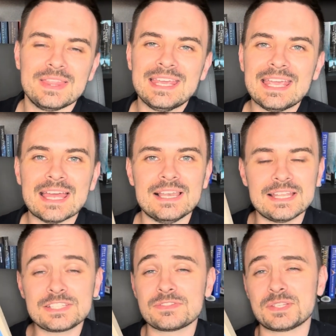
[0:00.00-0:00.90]
the
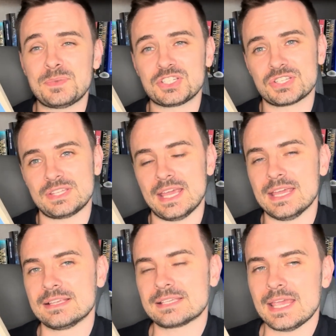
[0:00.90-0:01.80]
List of Suspicious
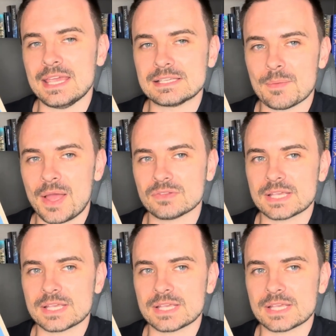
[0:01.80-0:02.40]
Things is about